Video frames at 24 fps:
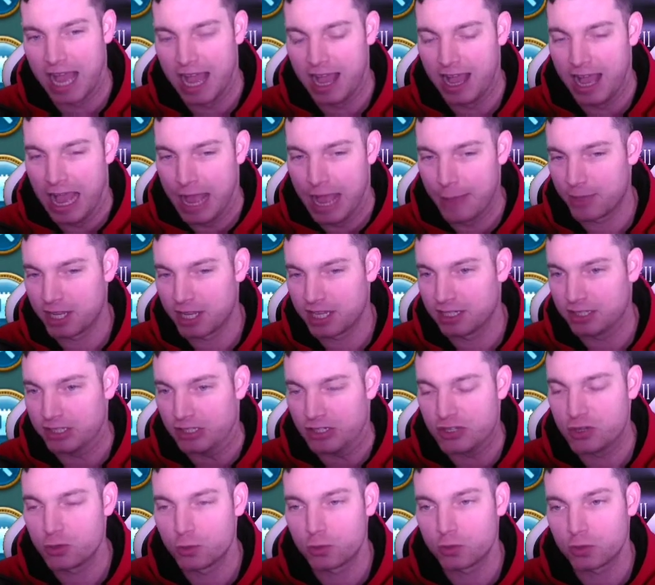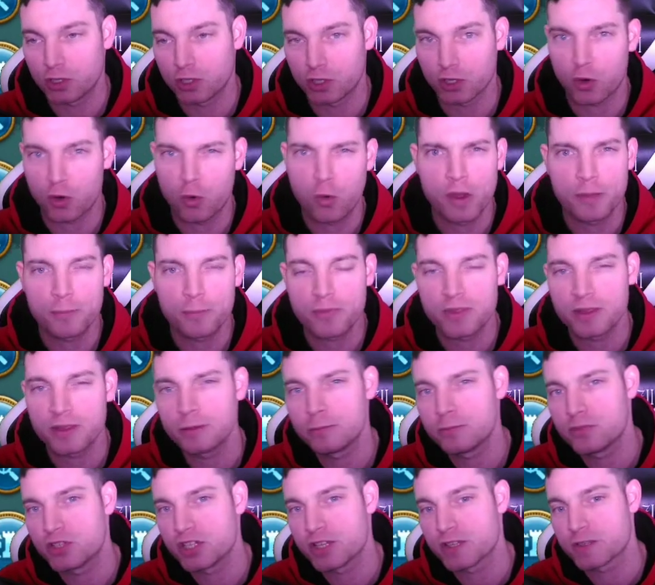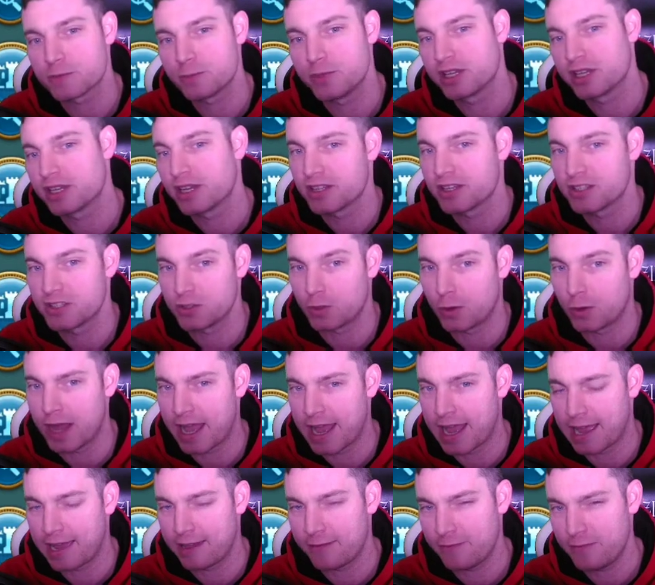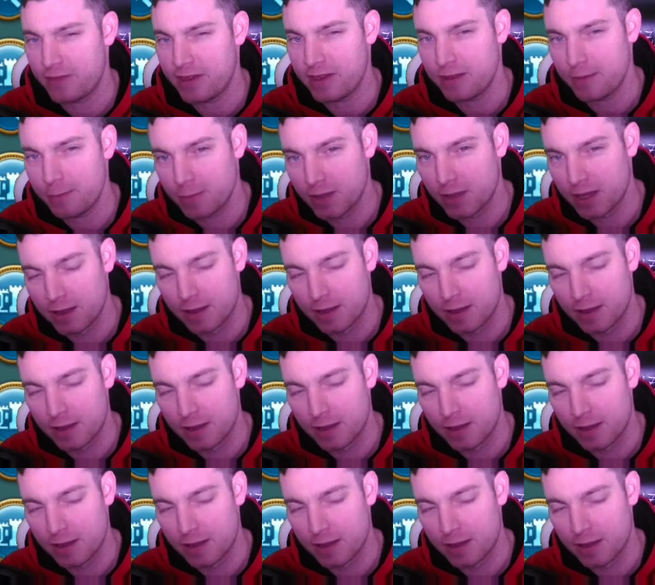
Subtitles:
I mean, you will equip them just because you'll have them,